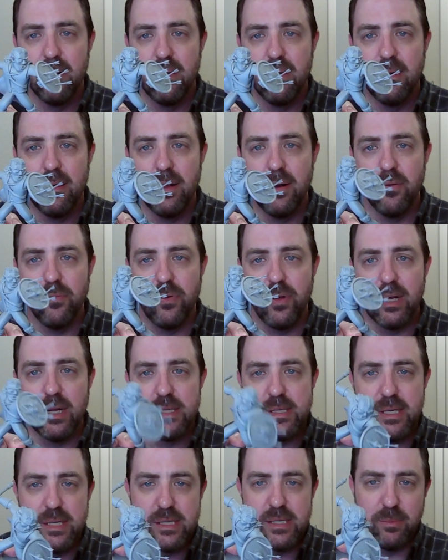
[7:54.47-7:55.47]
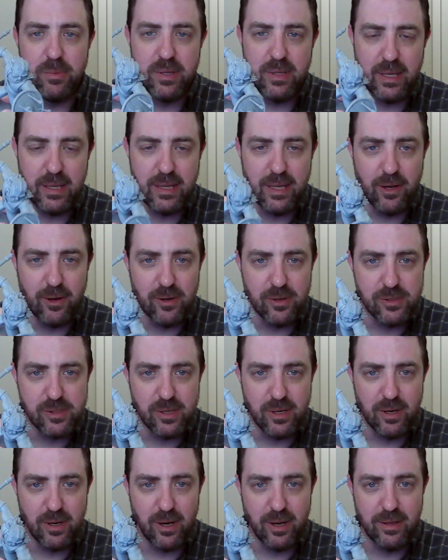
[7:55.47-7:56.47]
Hopefully you can see some of the details
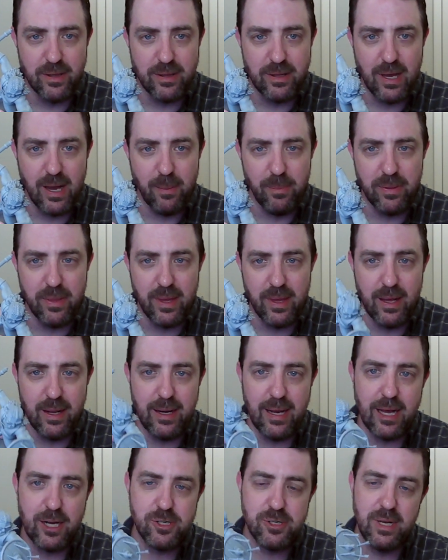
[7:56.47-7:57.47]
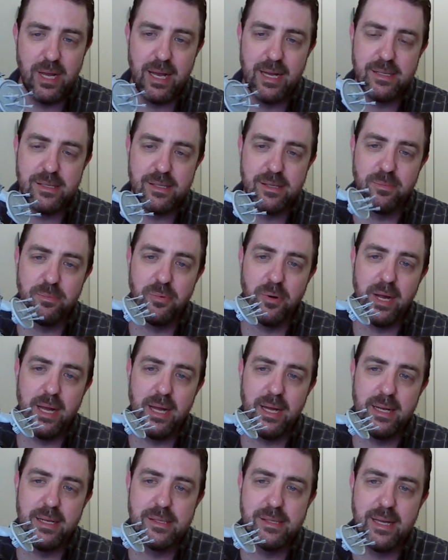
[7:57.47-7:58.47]
on the top of that. He actually has the
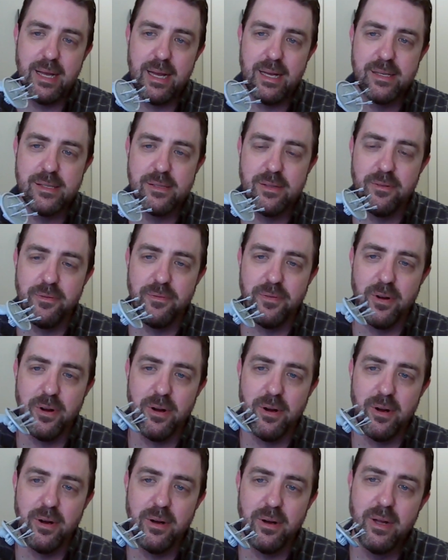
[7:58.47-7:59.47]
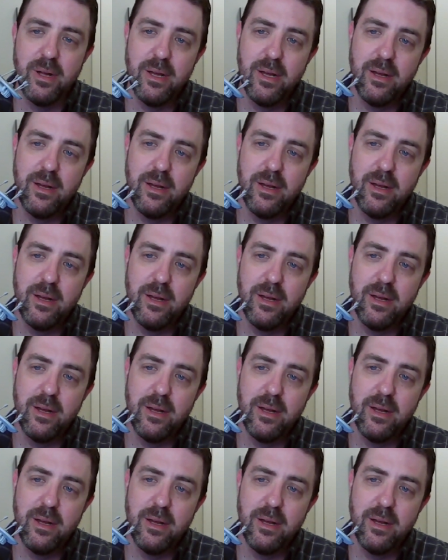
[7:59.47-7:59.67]
braids. He has the fur.